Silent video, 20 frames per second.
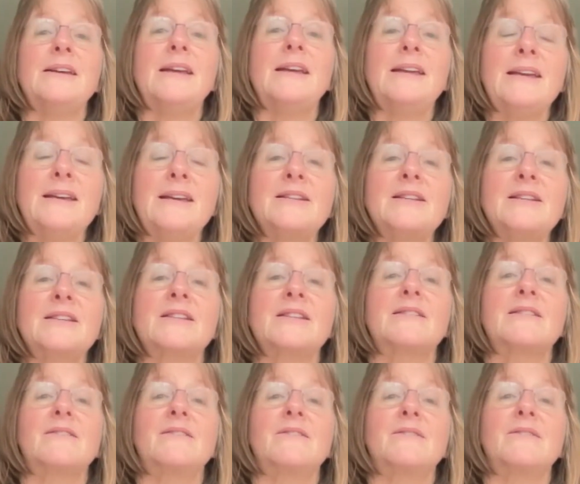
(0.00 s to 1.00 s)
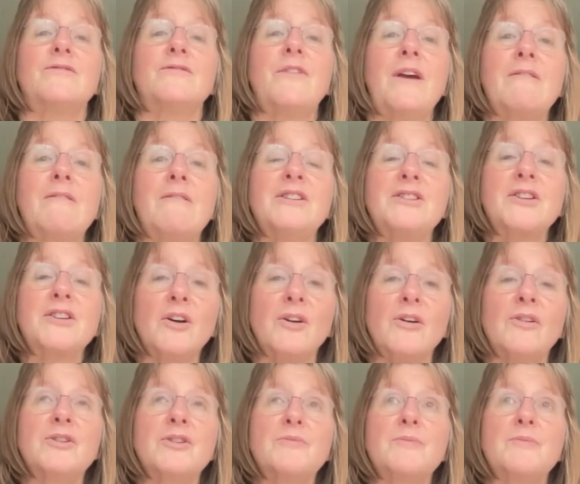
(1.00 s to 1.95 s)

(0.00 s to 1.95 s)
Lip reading: is very good,